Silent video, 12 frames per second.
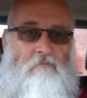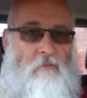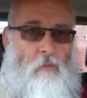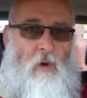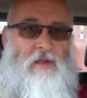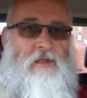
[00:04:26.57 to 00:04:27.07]

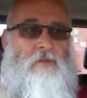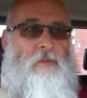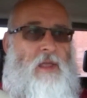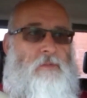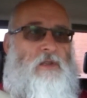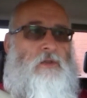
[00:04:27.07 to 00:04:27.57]
once,
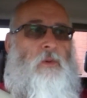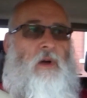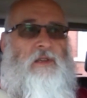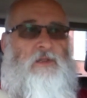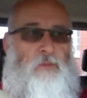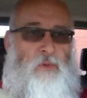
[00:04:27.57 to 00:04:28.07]
maybe
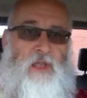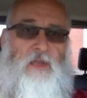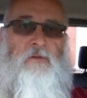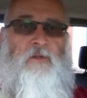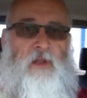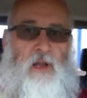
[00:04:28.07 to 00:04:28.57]
twice a week
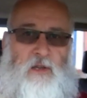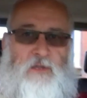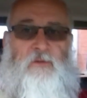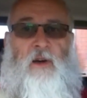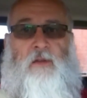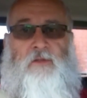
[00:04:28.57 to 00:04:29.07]
for the last
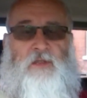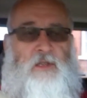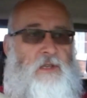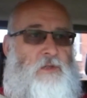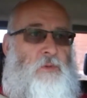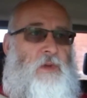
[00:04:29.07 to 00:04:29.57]
5 or
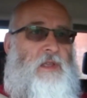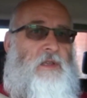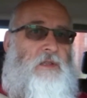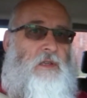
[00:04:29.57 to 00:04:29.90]
6 weeks,